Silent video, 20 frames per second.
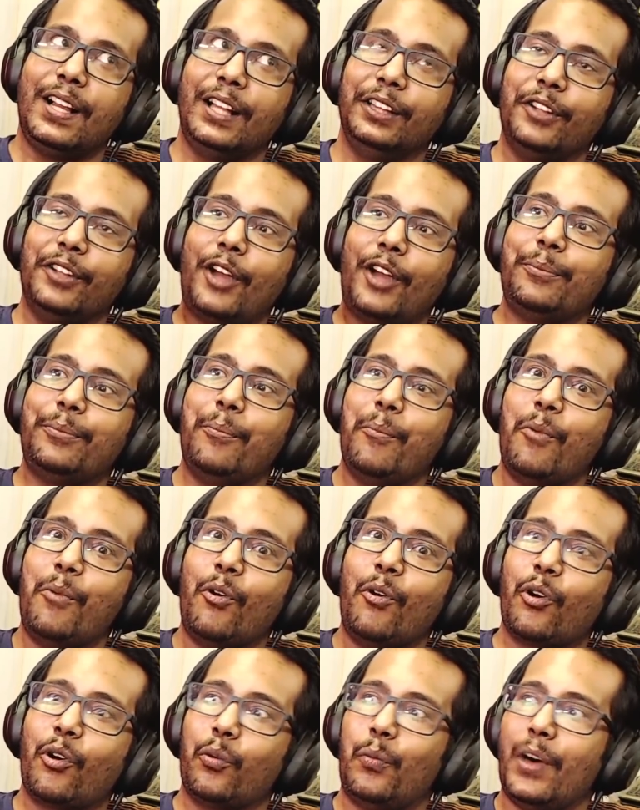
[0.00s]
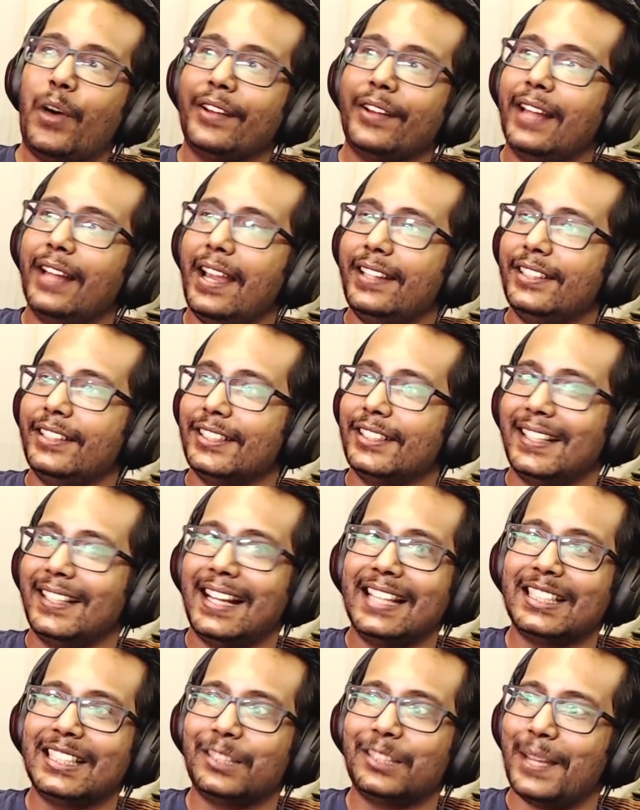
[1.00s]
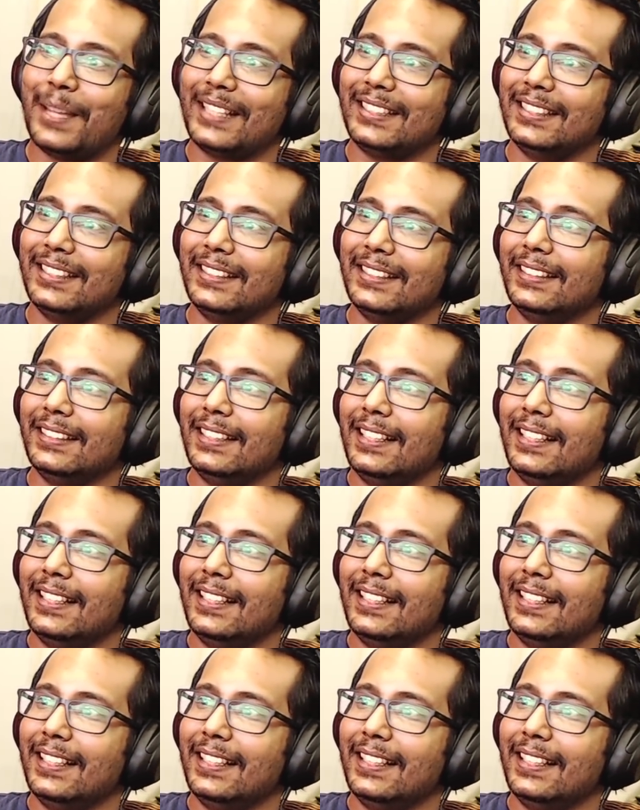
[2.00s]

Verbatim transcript: a lot more one-liners than I expected.